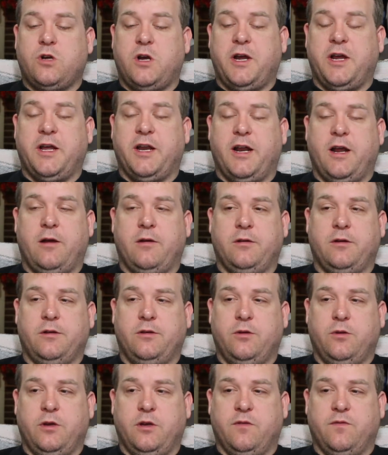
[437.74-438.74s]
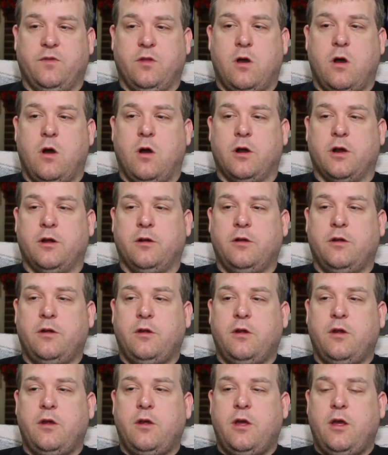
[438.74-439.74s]
trying it out and doing a vlog,
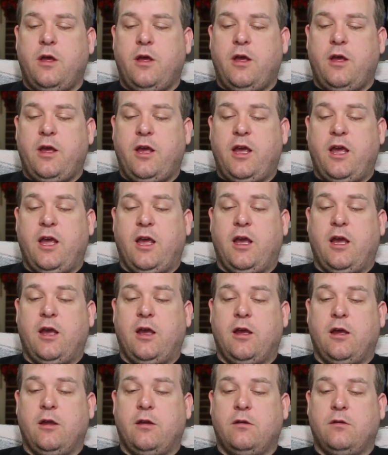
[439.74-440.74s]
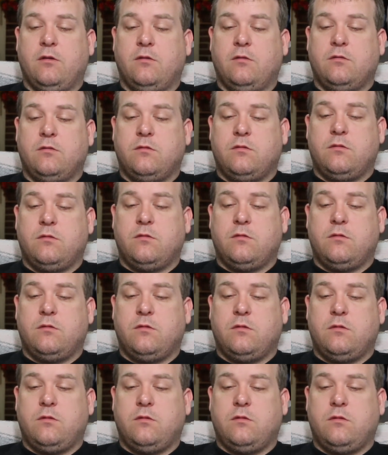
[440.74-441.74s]
and
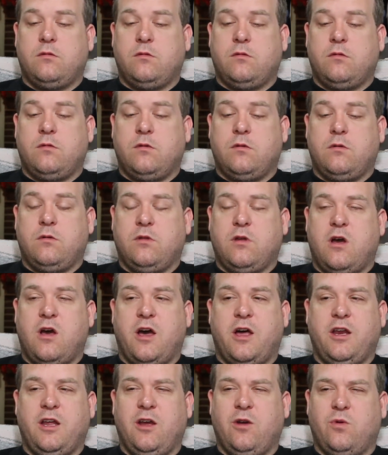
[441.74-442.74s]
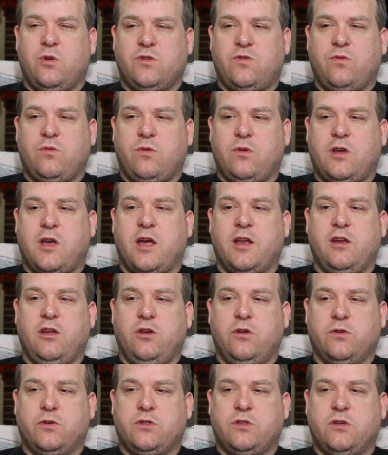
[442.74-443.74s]
the audio was kind
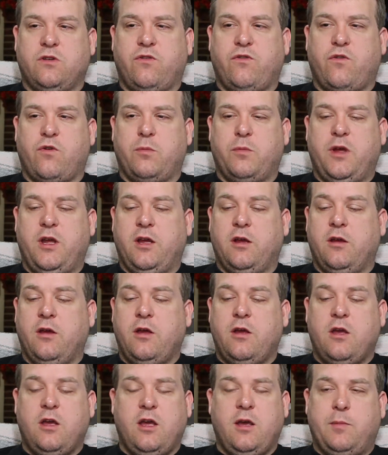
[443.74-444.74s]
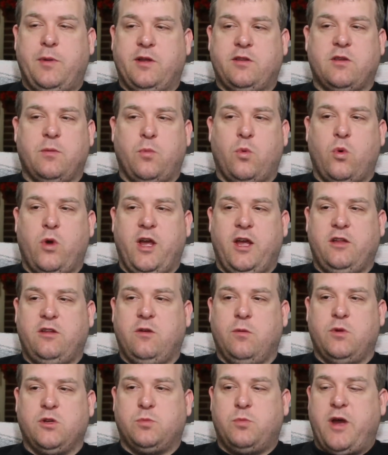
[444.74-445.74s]
of useless for me. It picked up way
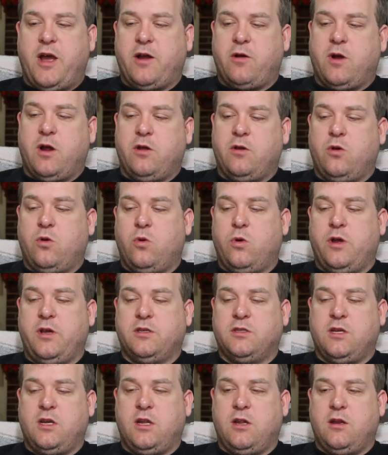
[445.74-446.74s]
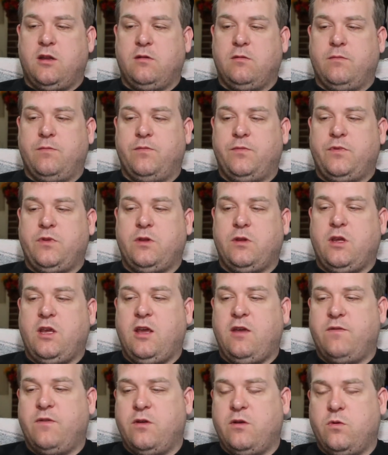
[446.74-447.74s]
too much background noise, and
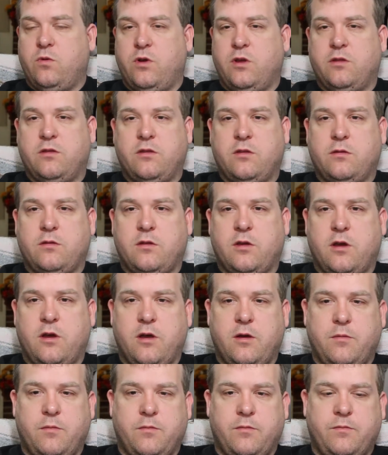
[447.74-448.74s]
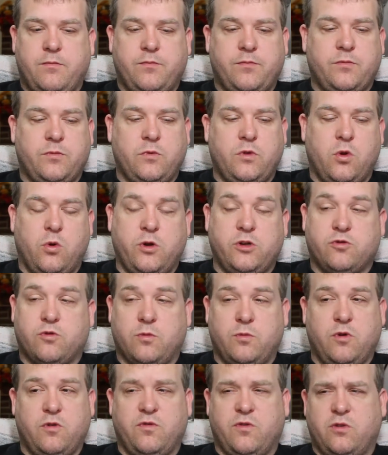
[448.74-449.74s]
even with noise
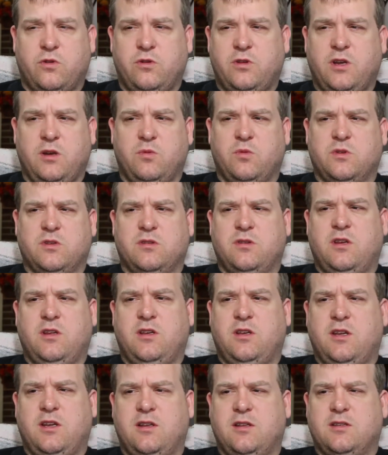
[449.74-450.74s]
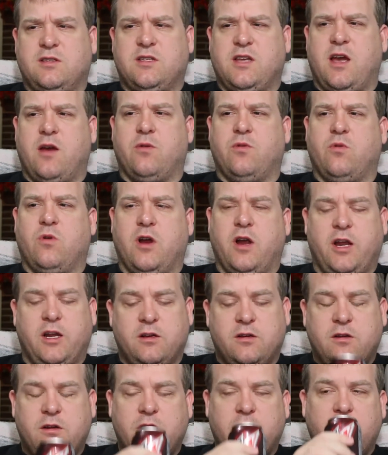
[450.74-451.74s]
removal, it didn't sound
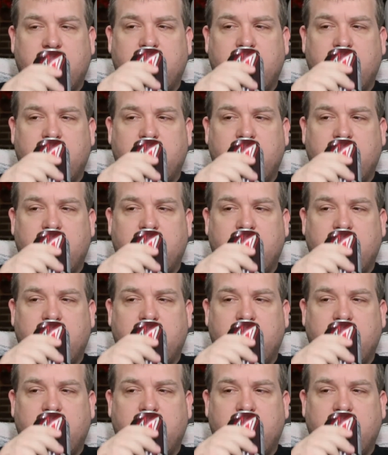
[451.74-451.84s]
right.